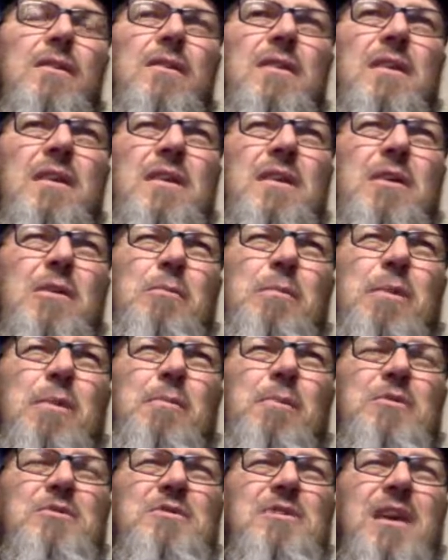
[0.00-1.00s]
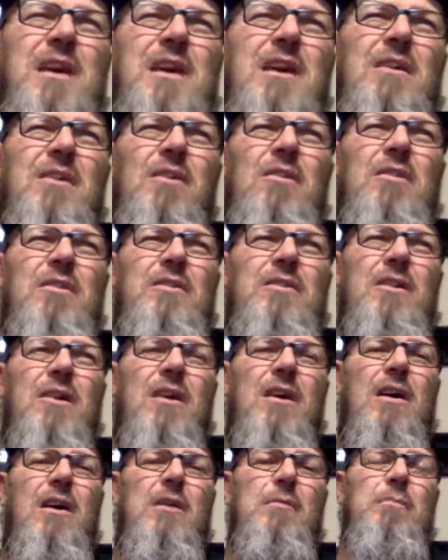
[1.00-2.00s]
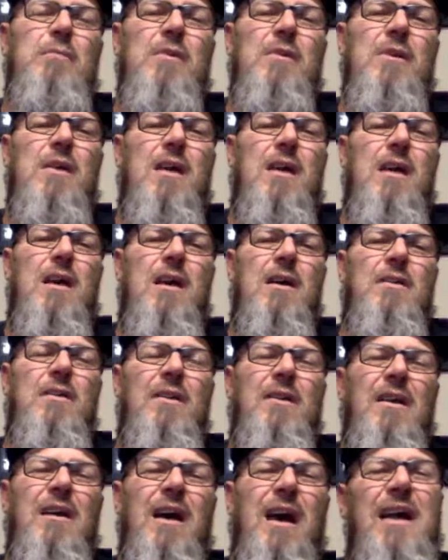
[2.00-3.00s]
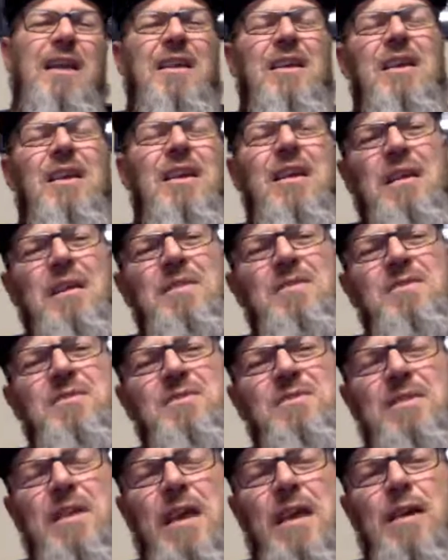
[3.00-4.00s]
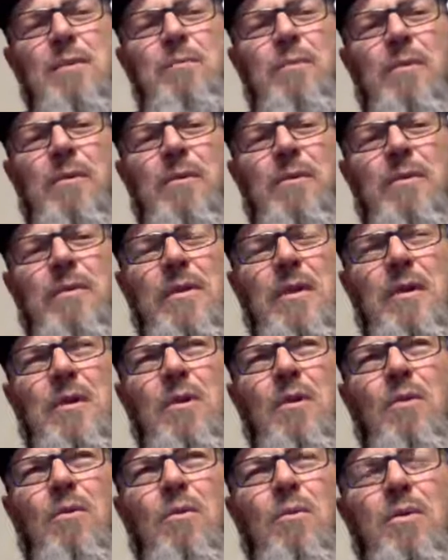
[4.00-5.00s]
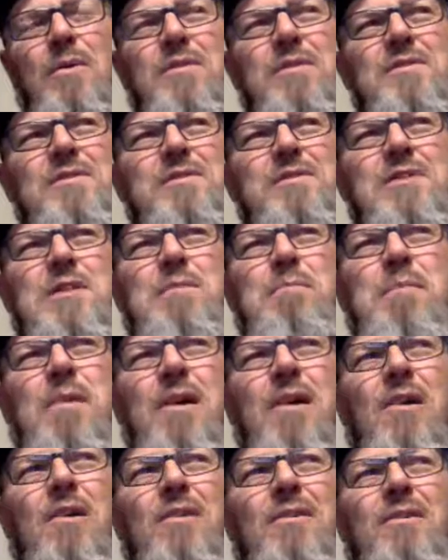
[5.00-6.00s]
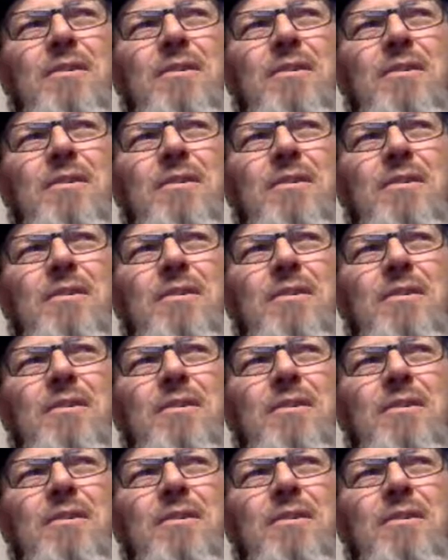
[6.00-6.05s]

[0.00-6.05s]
you hear people say it all the time, and it's the same, with the seatbelt.